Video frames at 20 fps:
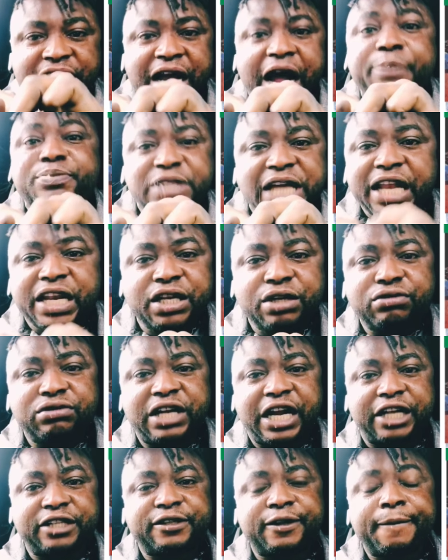I'm telling you
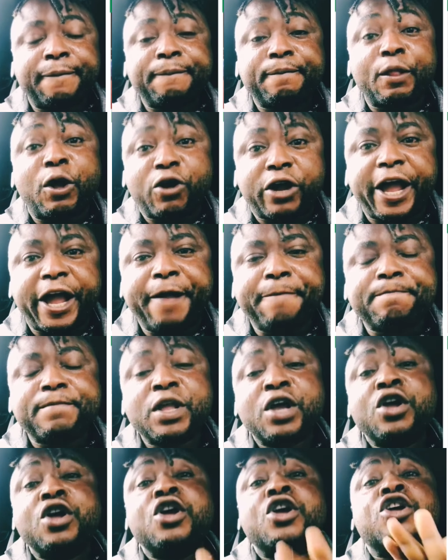that. Okay?
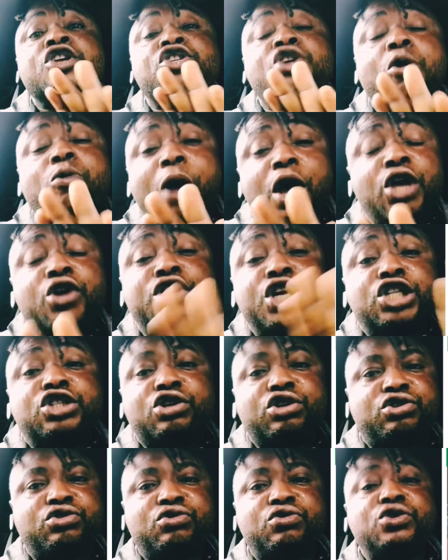So what you need to
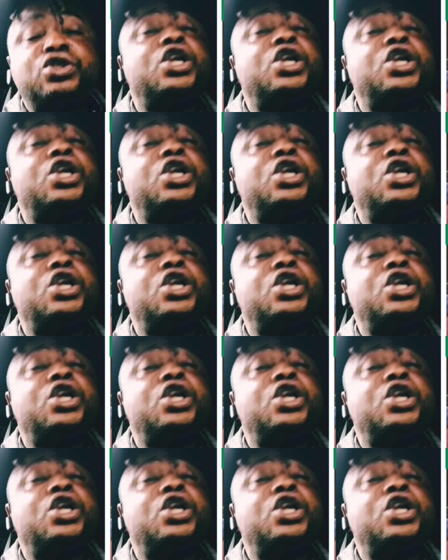do, you